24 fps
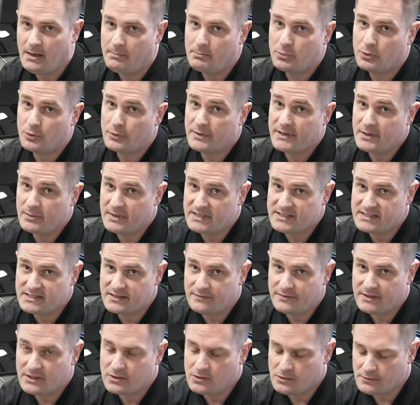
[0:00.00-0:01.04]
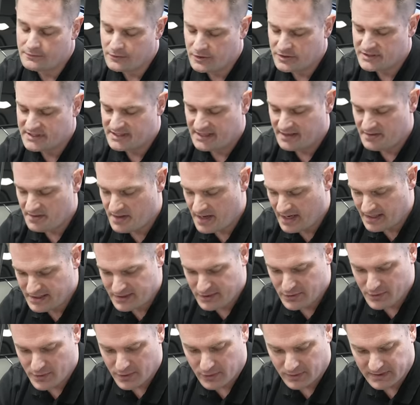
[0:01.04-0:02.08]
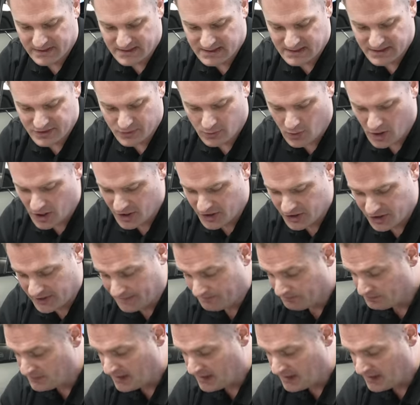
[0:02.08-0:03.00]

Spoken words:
pre-rinse the vehicle first and then do the rinseless wash.